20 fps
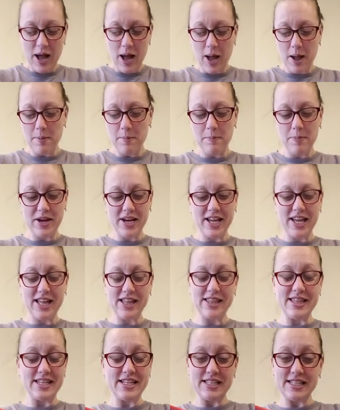Um, but
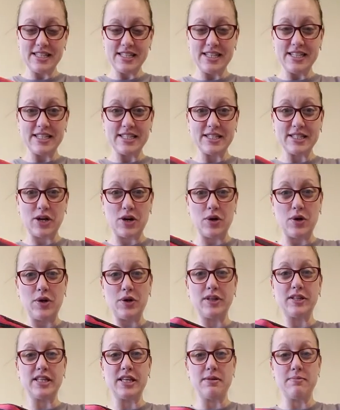again, this is
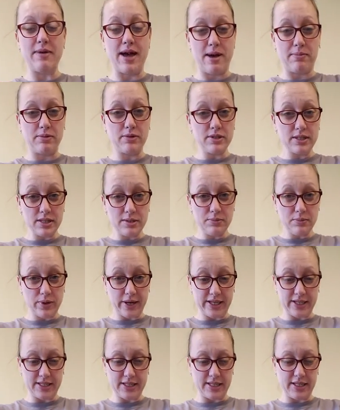uh, the Baubles and
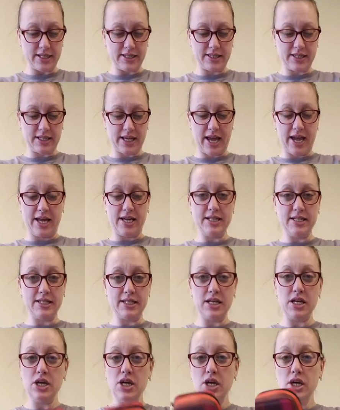Bracelets case.